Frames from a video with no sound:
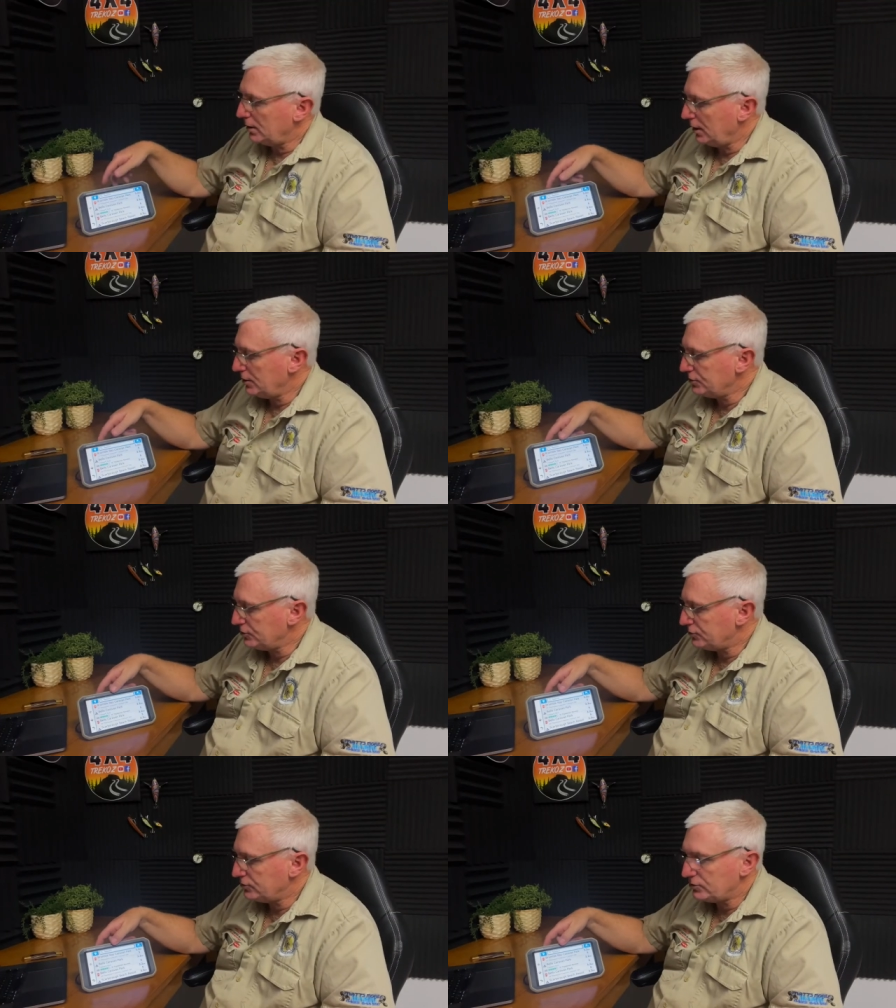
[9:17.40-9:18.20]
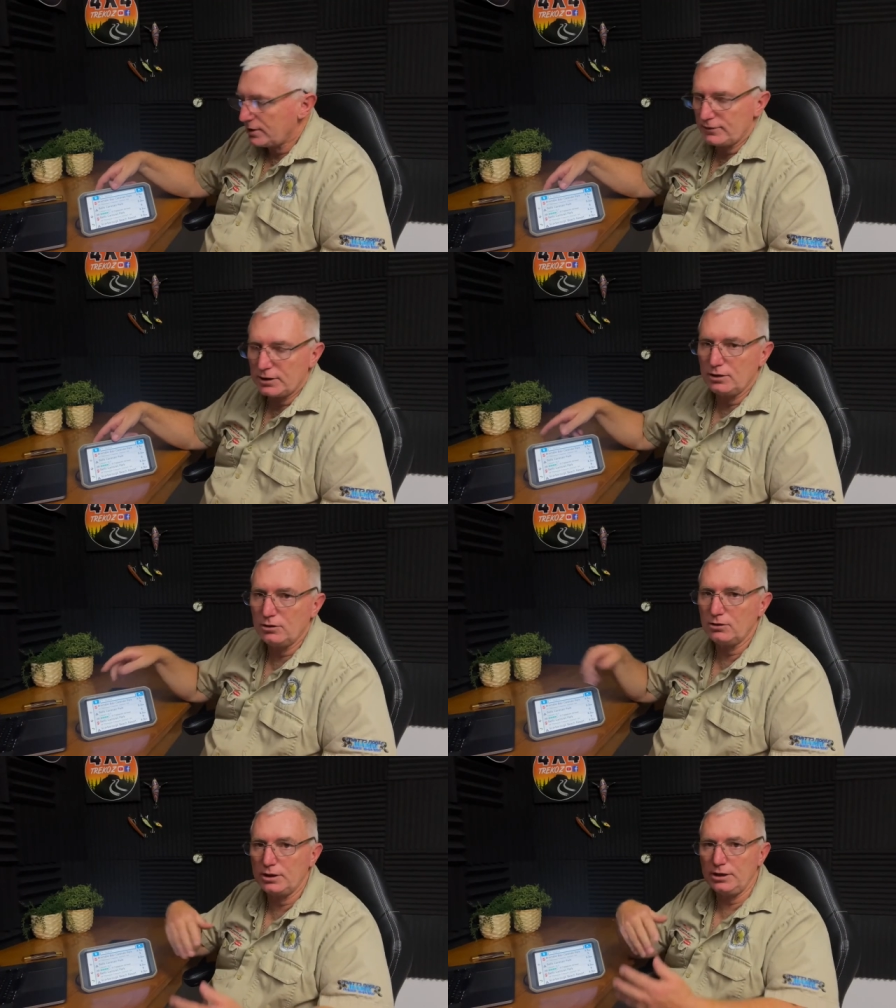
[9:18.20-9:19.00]
as you're traveling
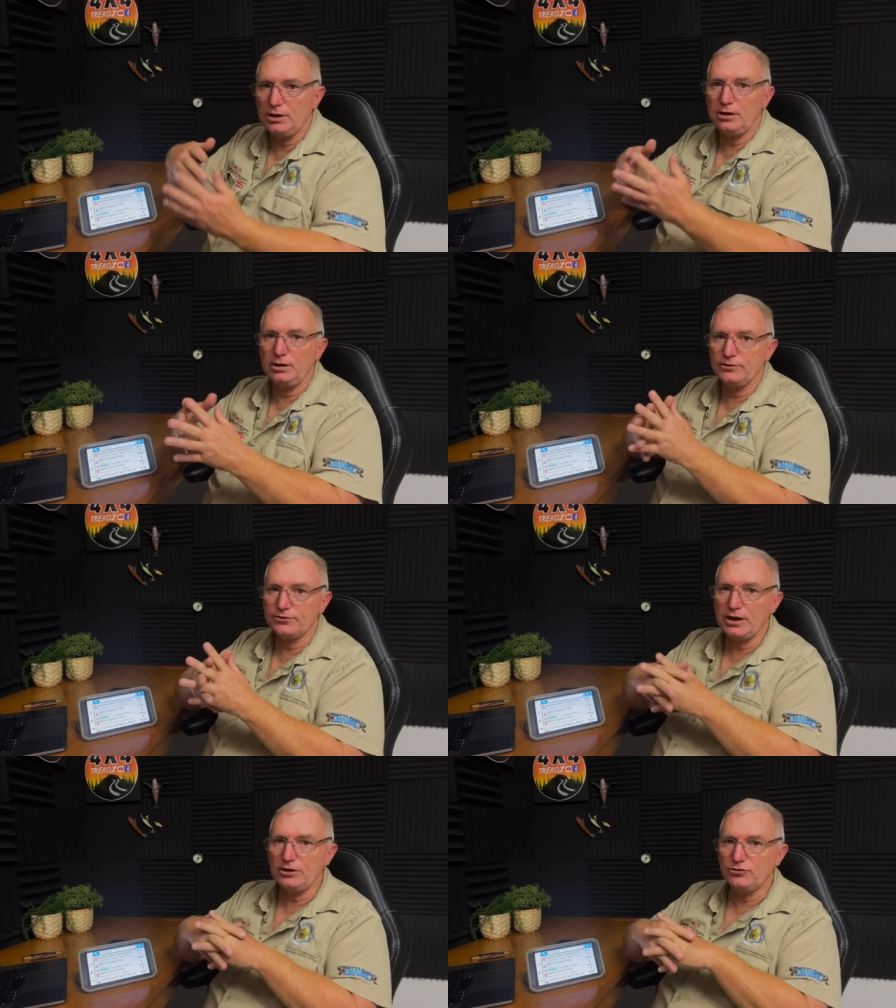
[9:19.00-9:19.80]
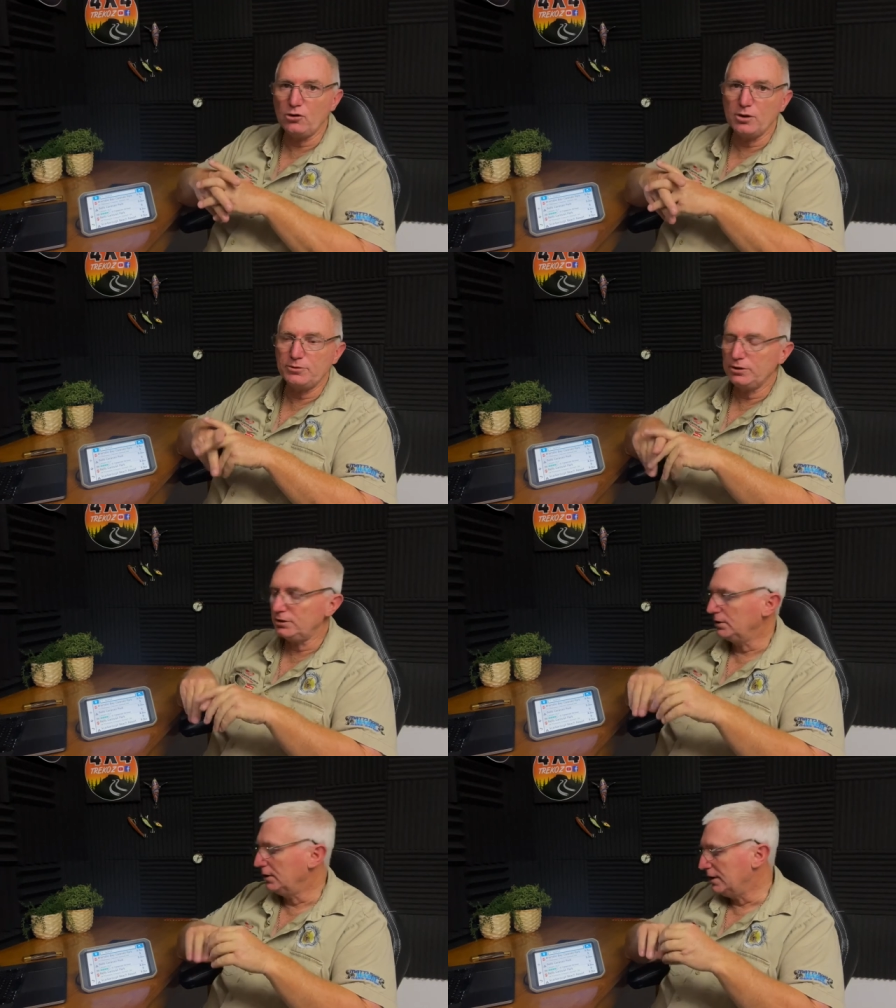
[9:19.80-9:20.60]
along and you, it's getting time
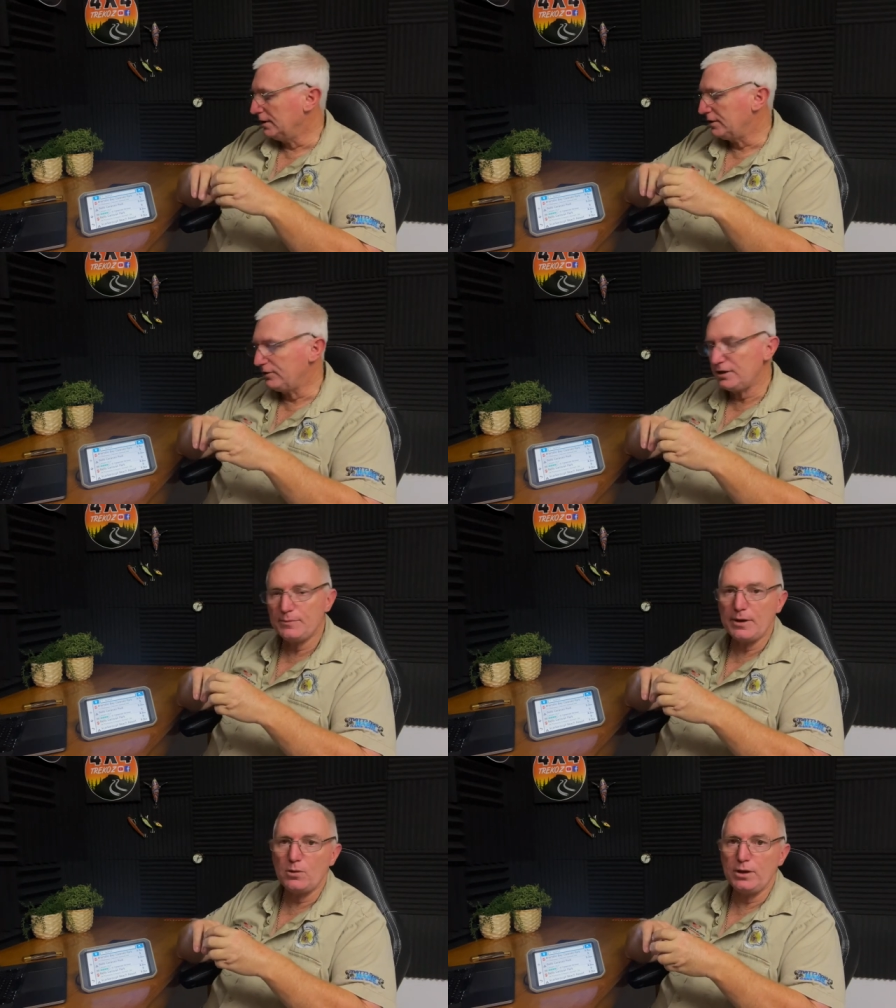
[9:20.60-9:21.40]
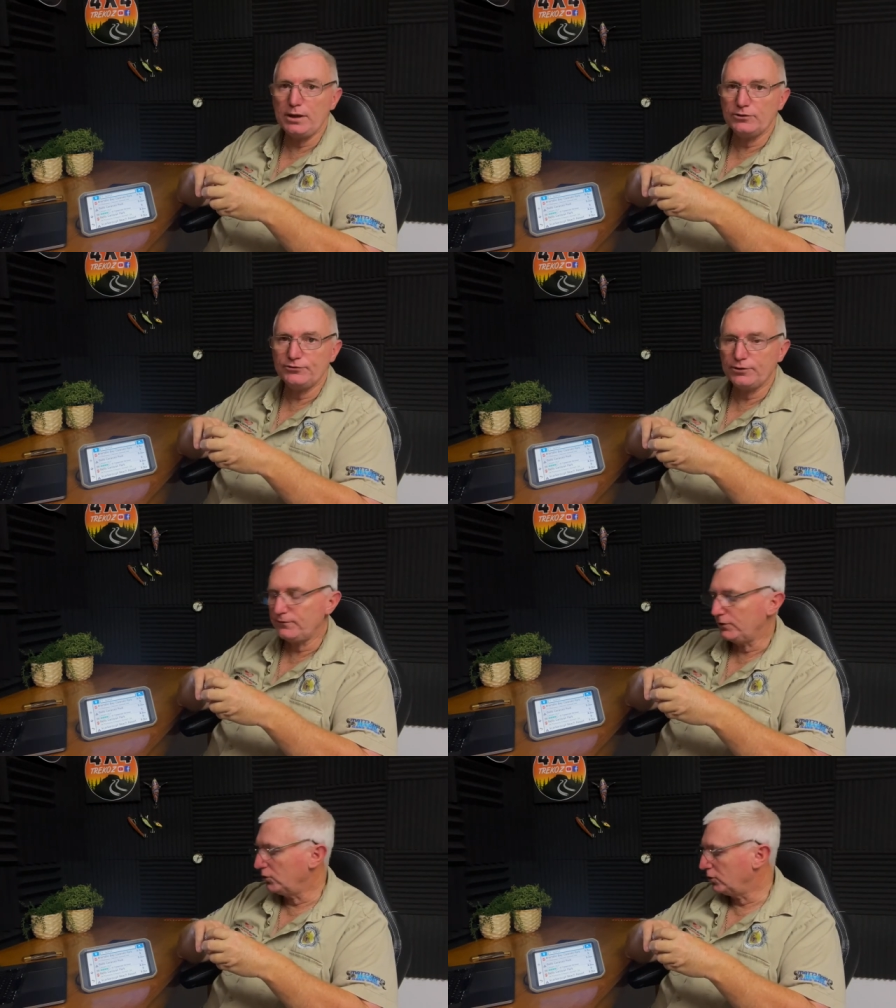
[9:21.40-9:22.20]
to to think about where you're going to stop
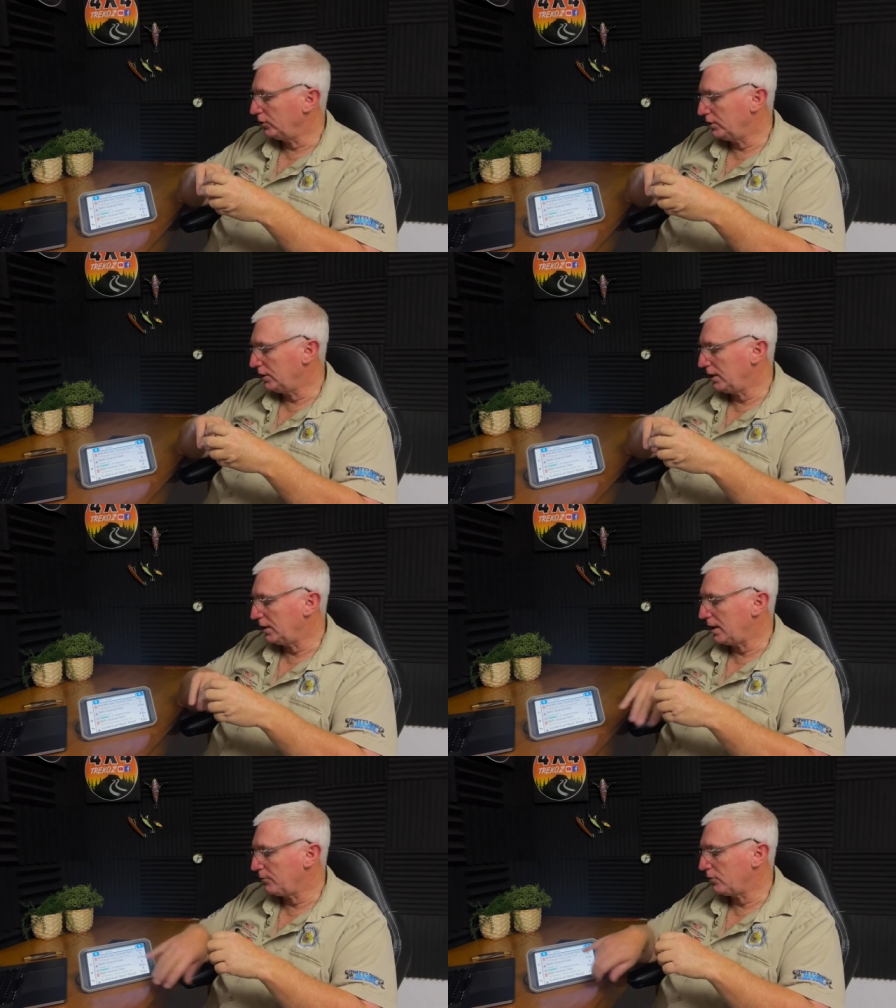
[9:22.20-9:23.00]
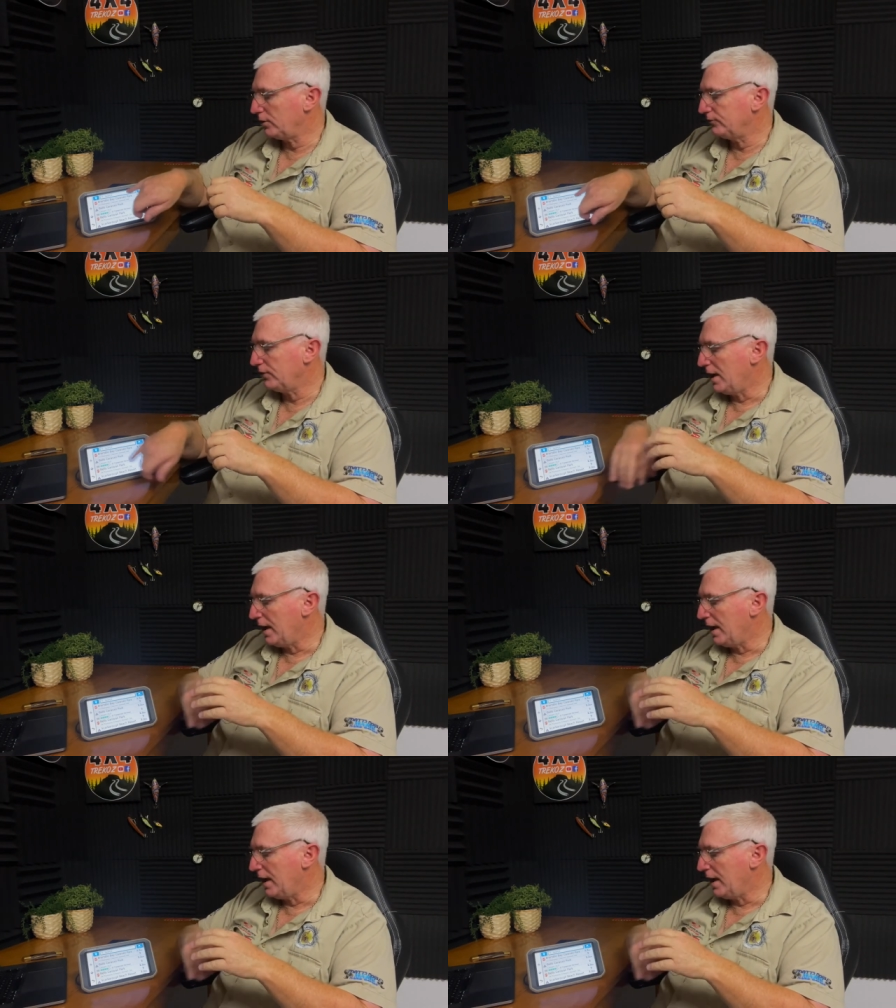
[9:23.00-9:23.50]
for the night, you can hit campgrounds,